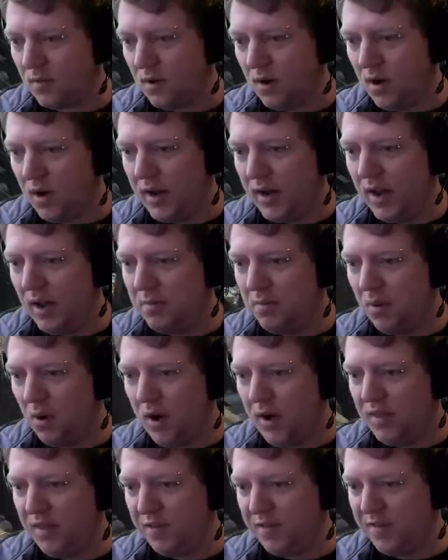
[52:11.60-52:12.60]
I don't
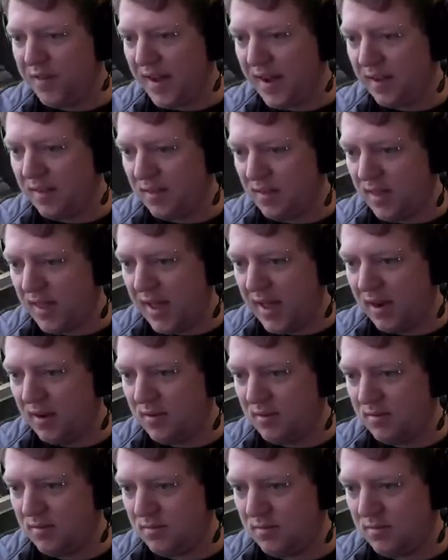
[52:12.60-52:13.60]
mind the fact that
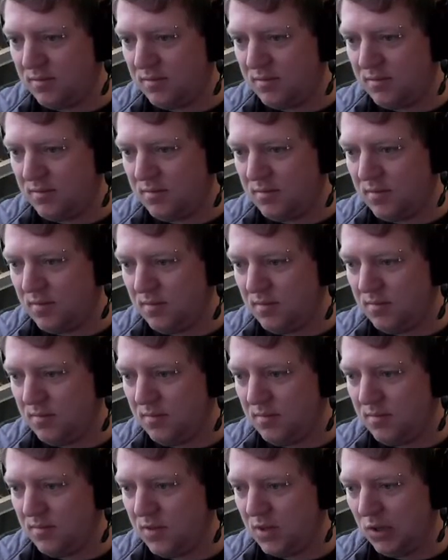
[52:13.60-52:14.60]

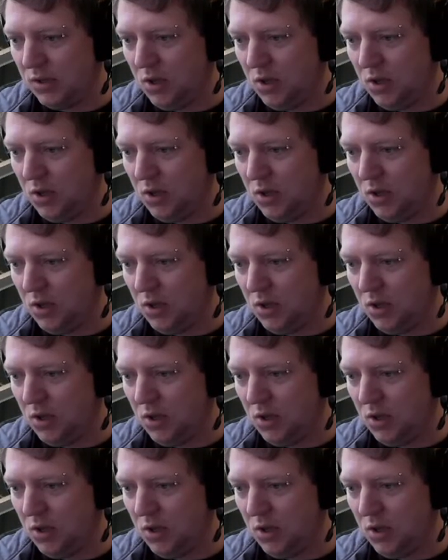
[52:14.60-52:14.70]
the